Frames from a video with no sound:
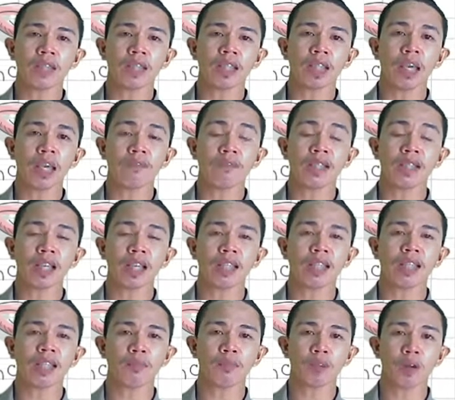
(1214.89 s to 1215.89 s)
gives us
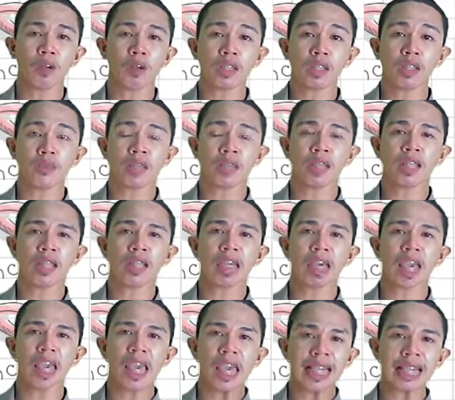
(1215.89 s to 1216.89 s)
approximately
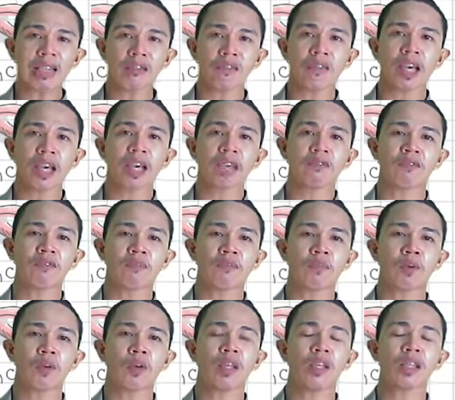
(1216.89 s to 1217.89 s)

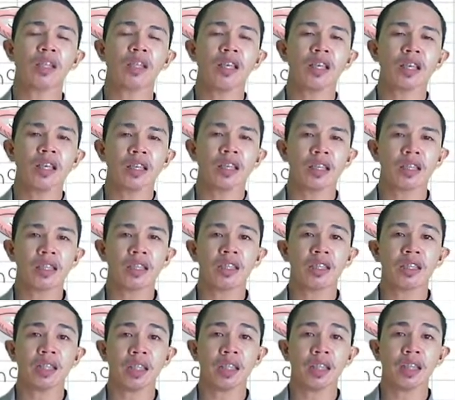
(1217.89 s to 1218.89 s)

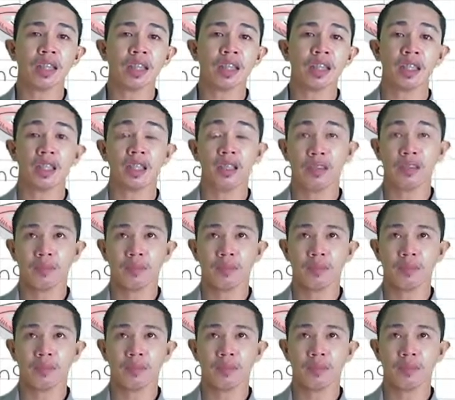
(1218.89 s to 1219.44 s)
85.33.